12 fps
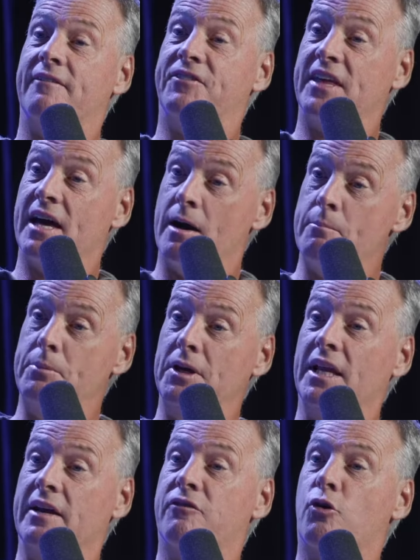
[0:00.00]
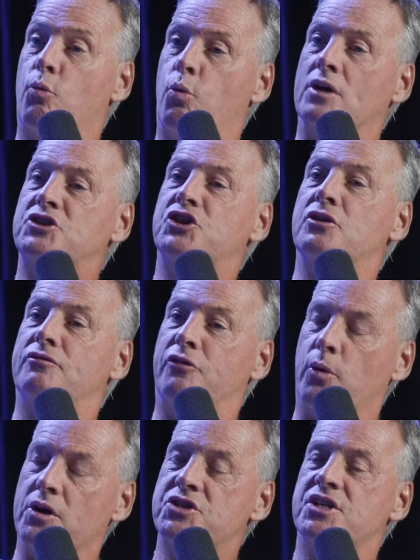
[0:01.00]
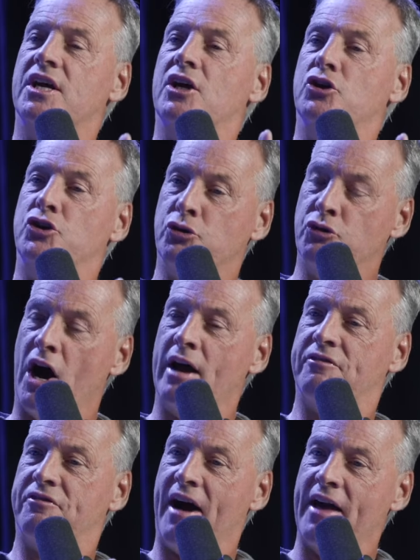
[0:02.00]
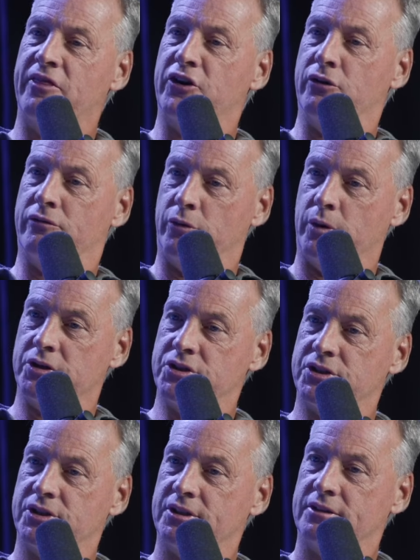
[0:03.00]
the unbeliever wants divorce, do not fight the divorce.